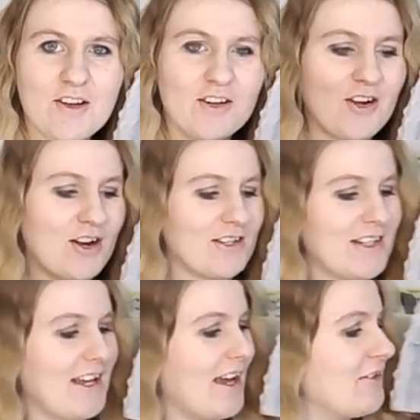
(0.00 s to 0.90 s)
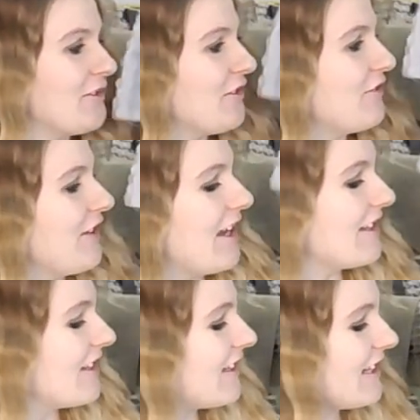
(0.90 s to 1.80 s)
our car seat. I don't know if you guys
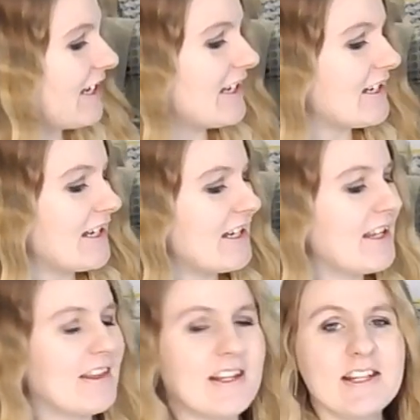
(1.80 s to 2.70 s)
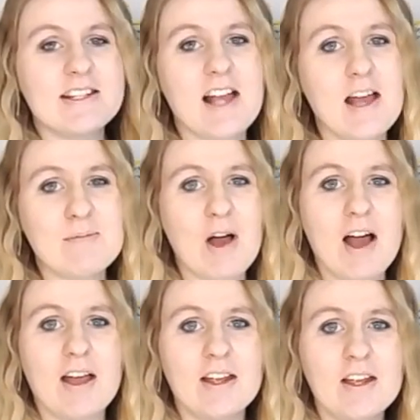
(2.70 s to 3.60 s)
can see it. This I
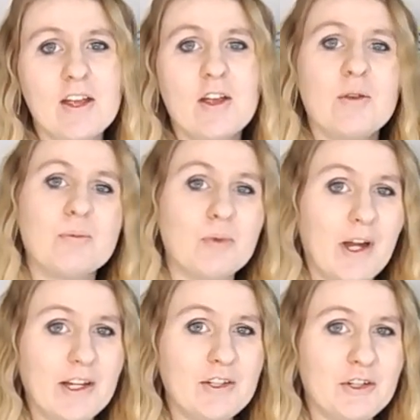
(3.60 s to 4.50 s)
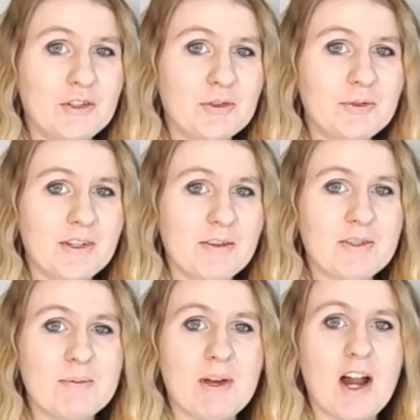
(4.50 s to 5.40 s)
bought brand new. It
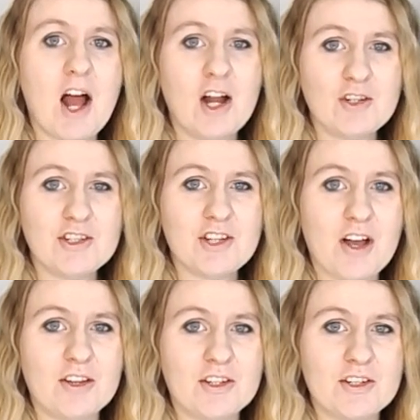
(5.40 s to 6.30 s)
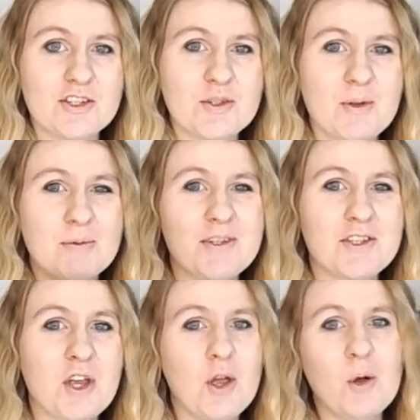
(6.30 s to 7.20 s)
was about a $100, so it was
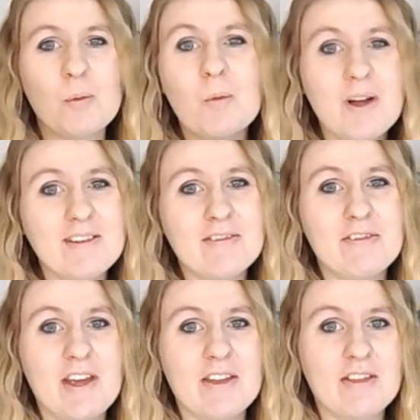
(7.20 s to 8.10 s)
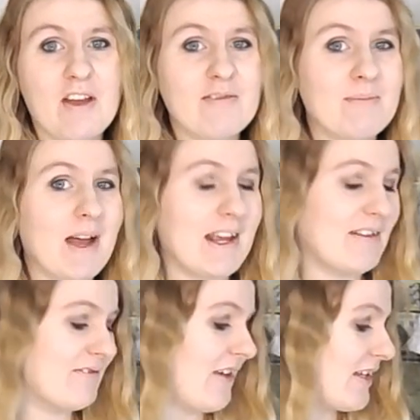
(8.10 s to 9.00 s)
one-fifth of my
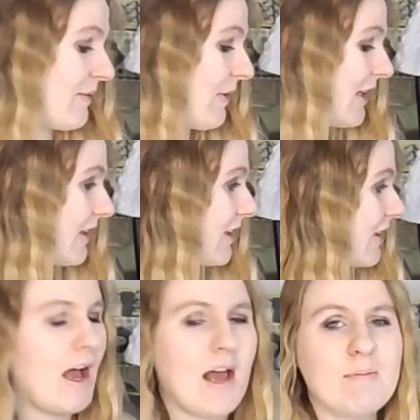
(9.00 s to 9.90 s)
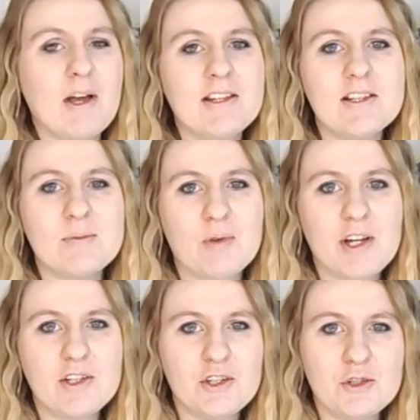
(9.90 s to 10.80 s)
investments. I bought this
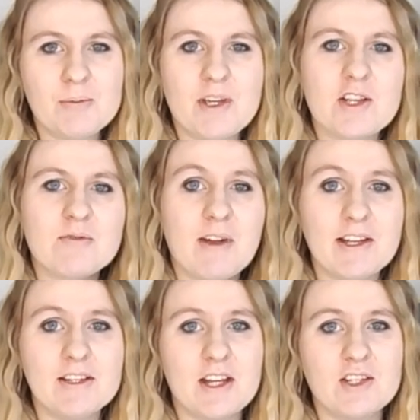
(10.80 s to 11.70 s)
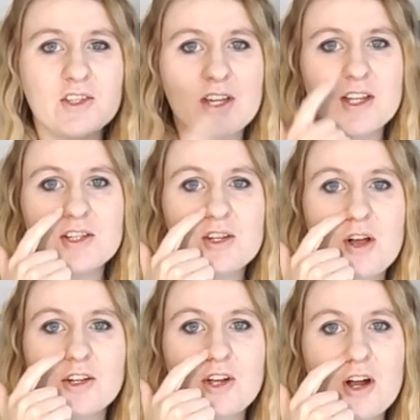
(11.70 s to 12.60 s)
brand new because regulations
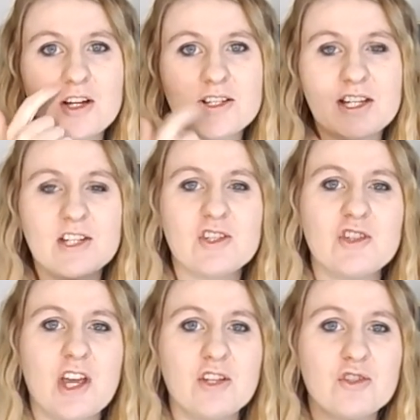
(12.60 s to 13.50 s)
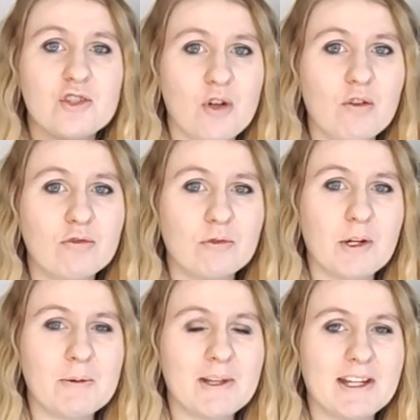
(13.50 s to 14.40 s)
on car seats change so
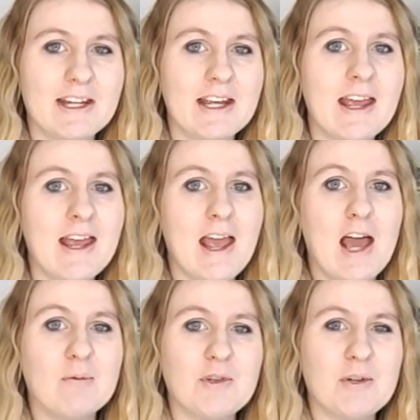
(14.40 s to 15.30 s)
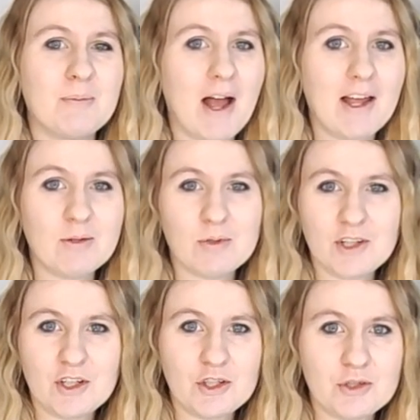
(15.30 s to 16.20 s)
frequently and when you're buying
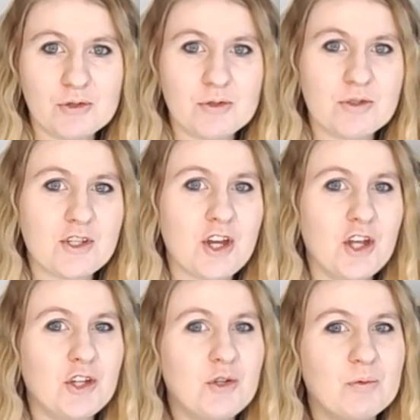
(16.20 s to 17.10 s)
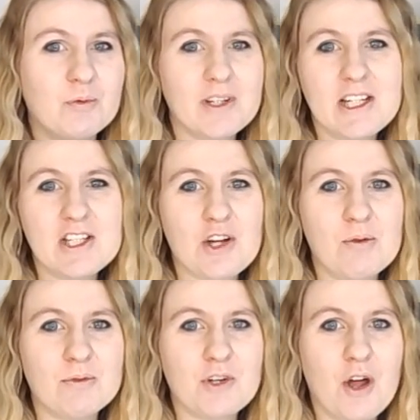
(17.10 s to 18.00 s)
one used, you really
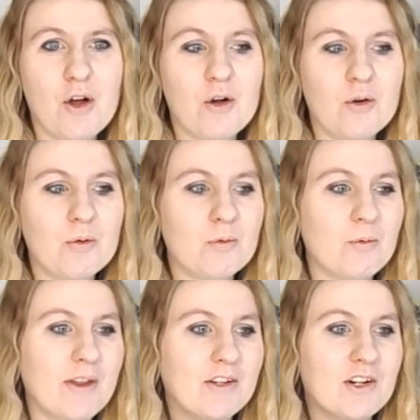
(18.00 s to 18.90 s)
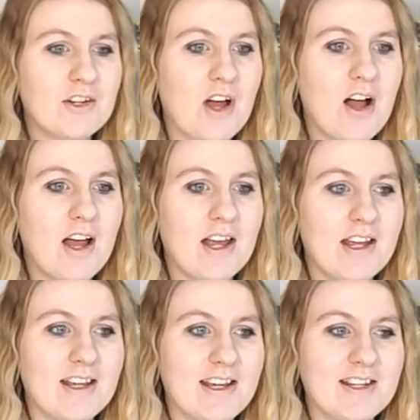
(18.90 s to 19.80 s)
don't know whether or
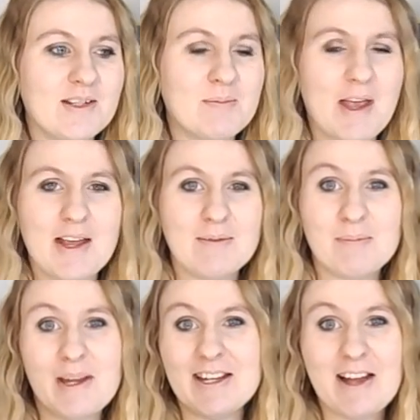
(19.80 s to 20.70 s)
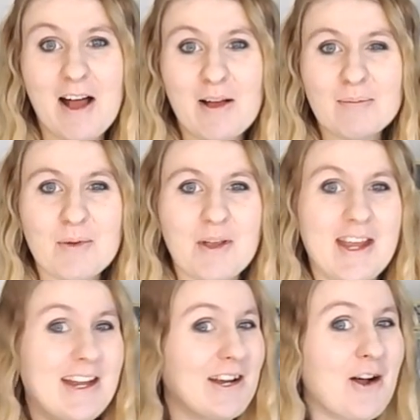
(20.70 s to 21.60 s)
not it's been beaten up
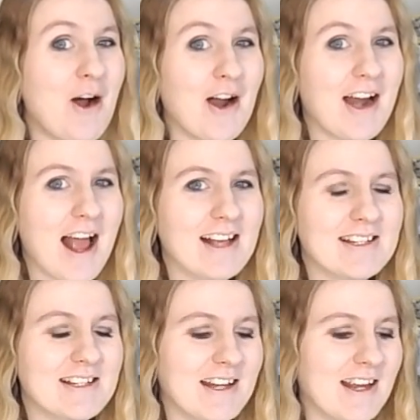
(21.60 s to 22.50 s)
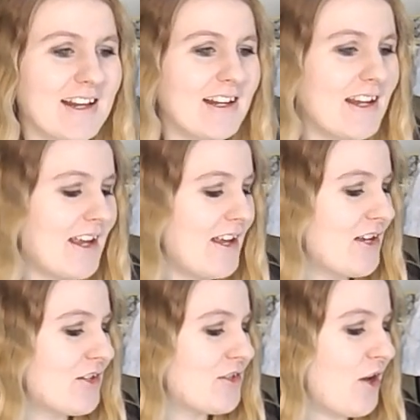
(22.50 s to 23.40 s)
in a car accident.
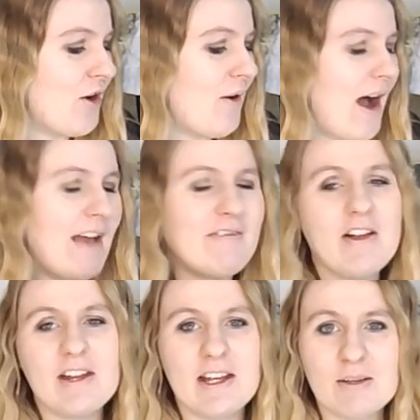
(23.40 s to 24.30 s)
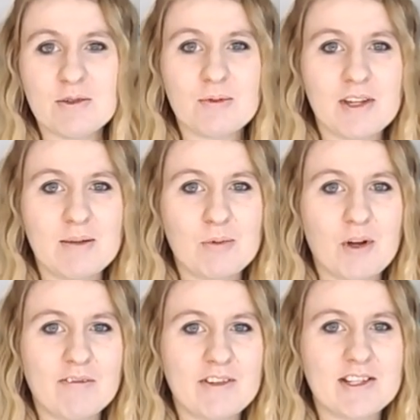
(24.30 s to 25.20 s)
So I felt like it was really
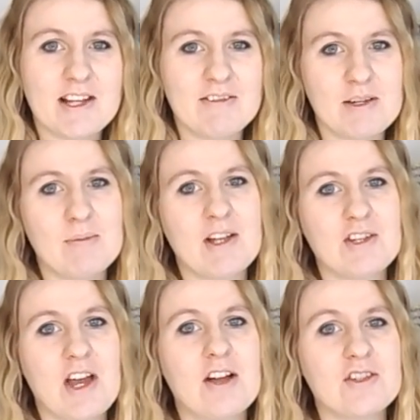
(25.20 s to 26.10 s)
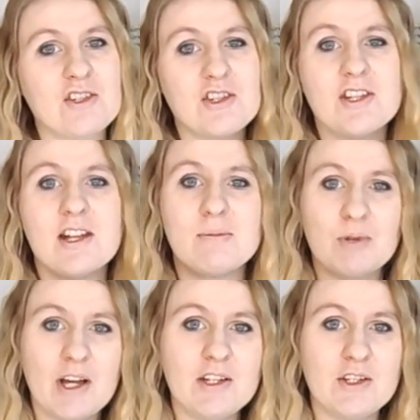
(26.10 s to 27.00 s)
important for the safety of my child to just get a
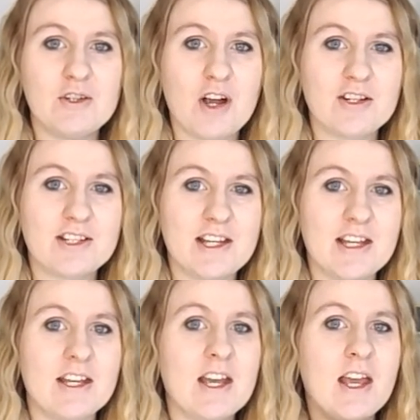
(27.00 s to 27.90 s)
brand new car seat